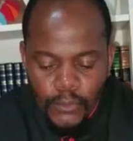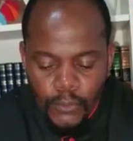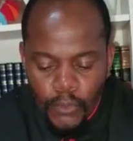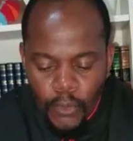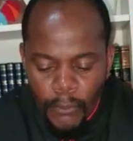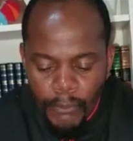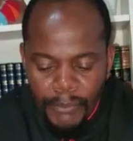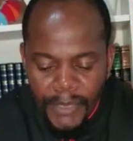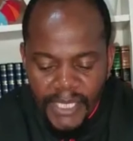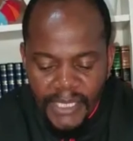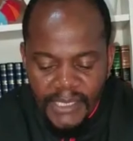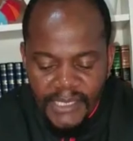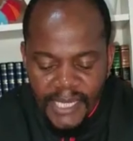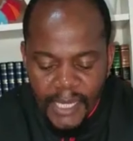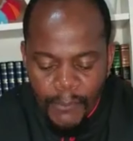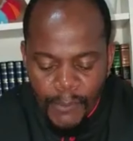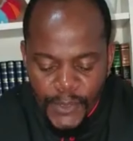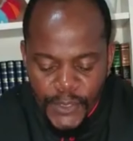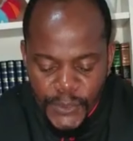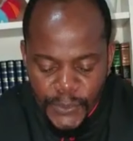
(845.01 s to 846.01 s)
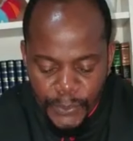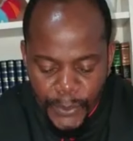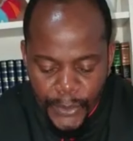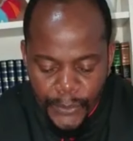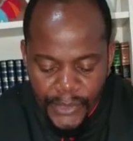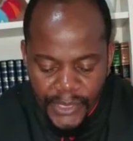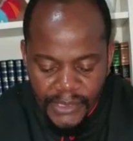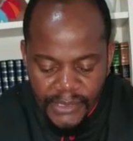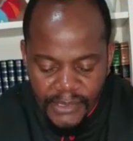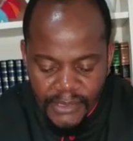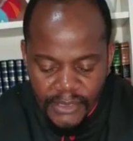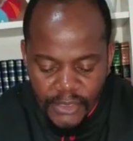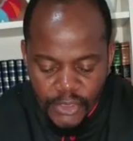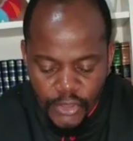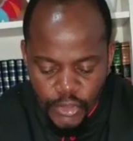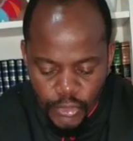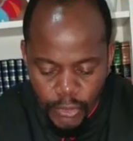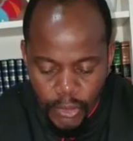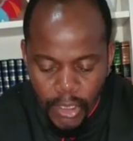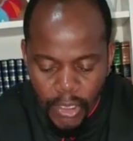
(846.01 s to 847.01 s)
commit our spirit
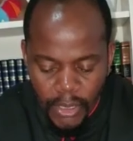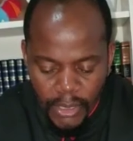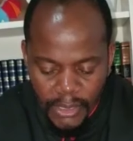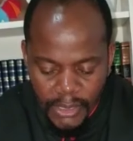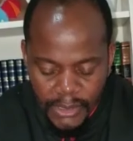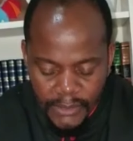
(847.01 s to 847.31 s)
to God.